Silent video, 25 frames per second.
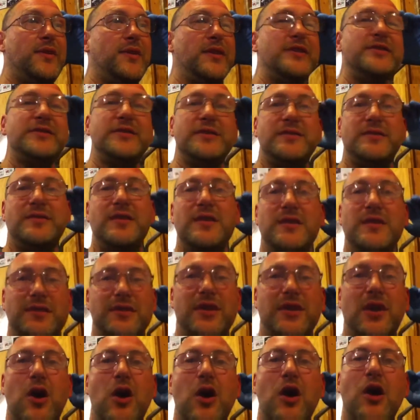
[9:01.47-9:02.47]

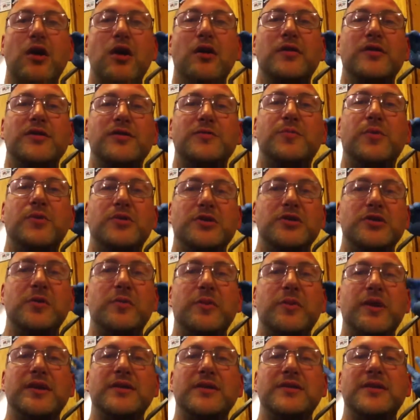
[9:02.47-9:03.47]
this car is supposed
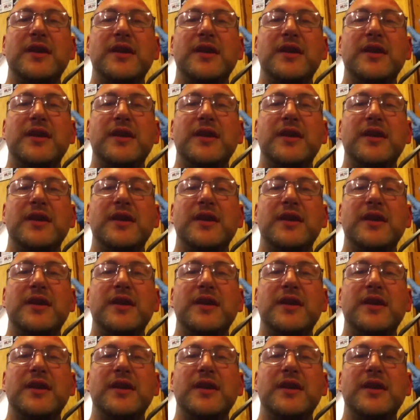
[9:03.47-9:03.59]
to be a